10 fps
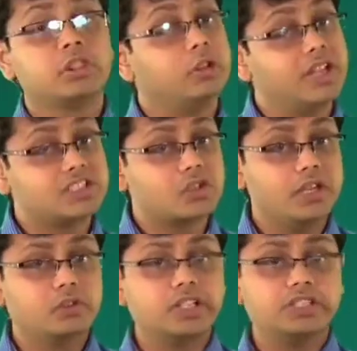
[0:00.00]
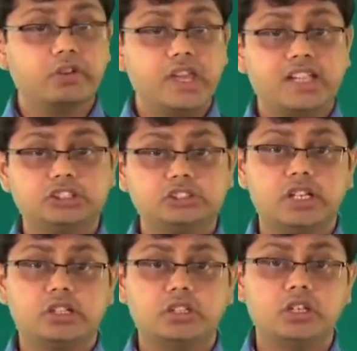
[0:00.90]
Now let's try looking at the reaction
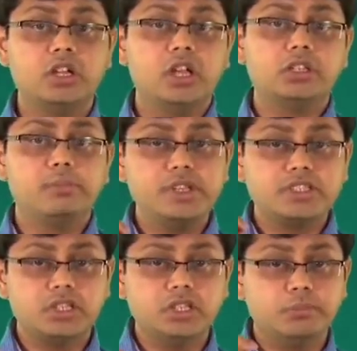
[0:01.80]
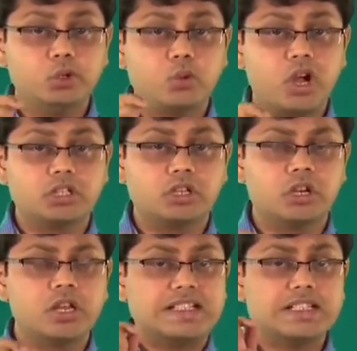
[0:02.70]
that occurred. The mystical blue
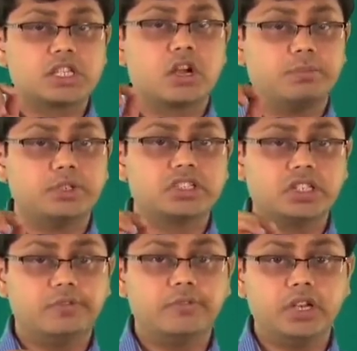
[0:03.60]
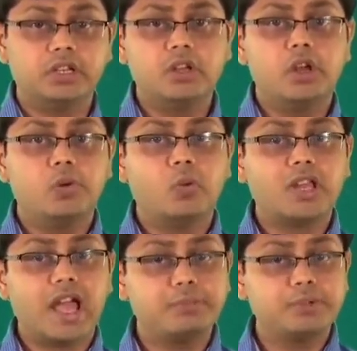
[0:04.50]
water is copper sulfate.
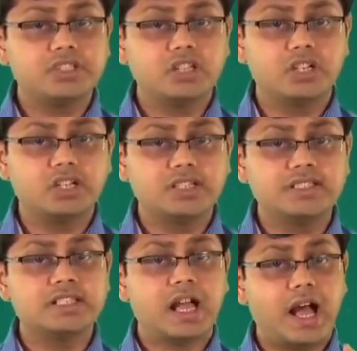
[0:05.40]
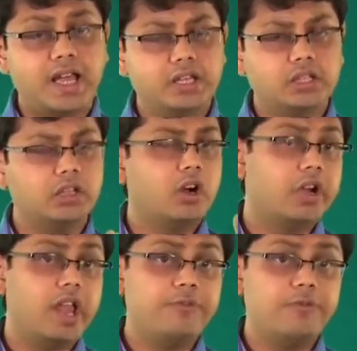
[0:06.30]
What happens here is iron
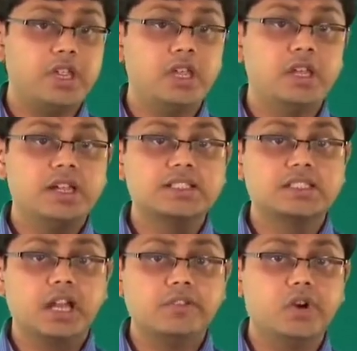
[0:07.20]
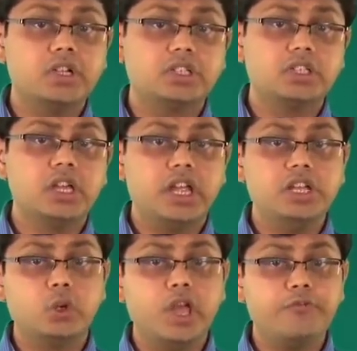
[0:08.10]
or Fe is converted
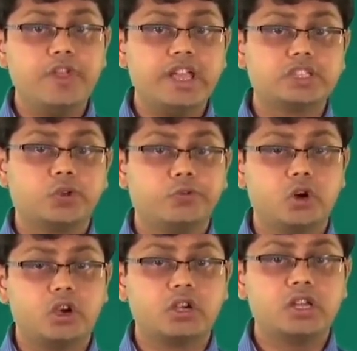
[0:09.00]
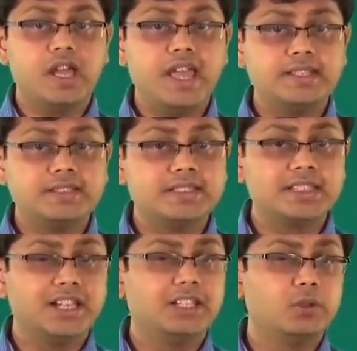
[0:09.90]
into FeSO4.
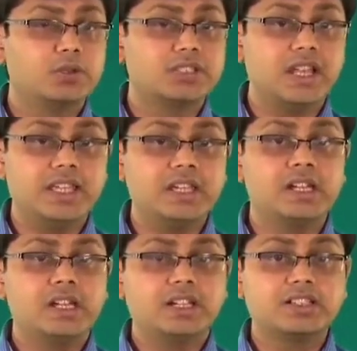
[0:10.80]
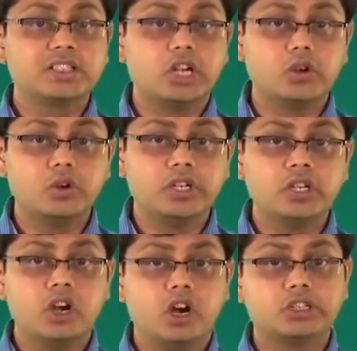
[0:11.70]
Hence, it looks like it is
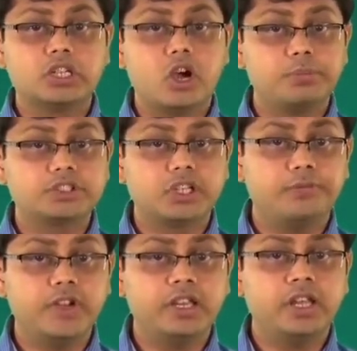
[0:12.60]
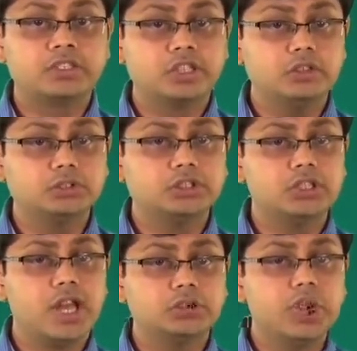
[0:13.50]
corroded or the copper sulfate
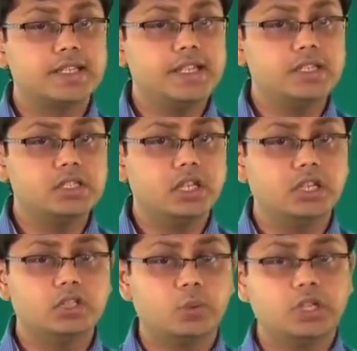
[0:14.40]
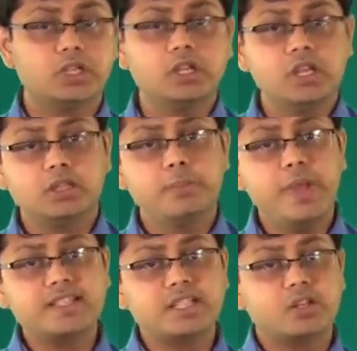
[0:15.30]
solution has eaten into it. The
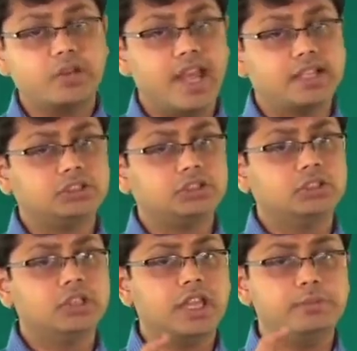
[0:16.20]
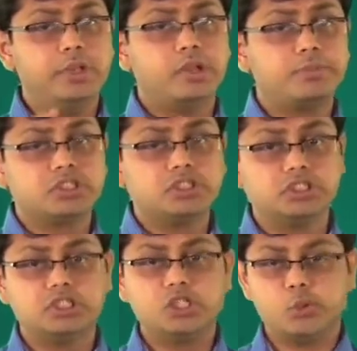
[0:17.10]
basic reaction can be
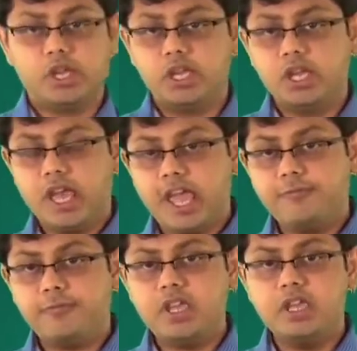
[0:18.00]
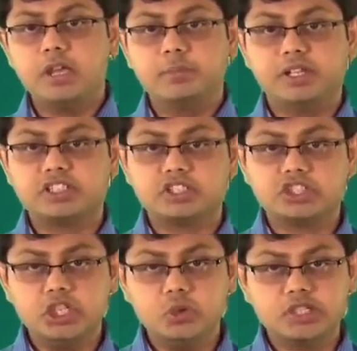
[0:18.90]
represented this way. Fe plus
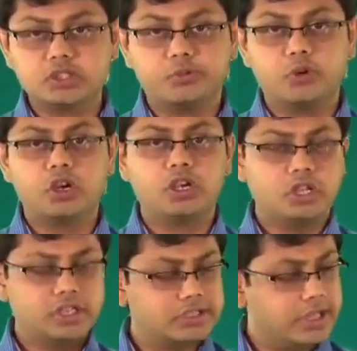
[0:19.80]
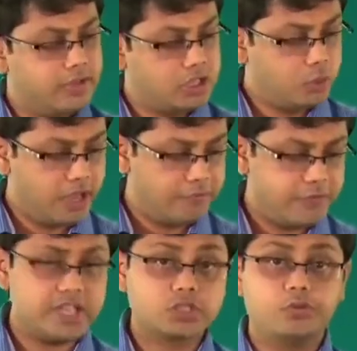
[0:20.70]
CuSO4 is giving you
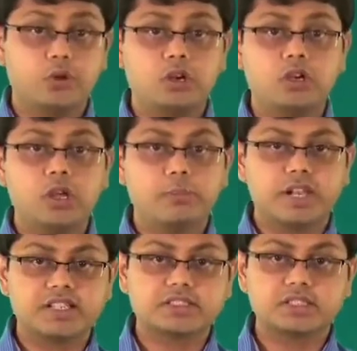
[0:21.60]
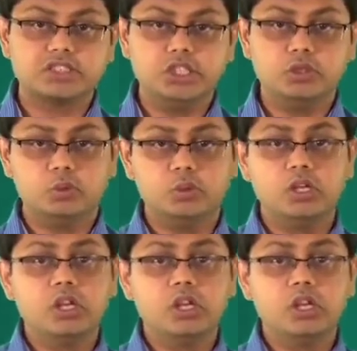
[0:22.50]
FeSO4 plus Cu.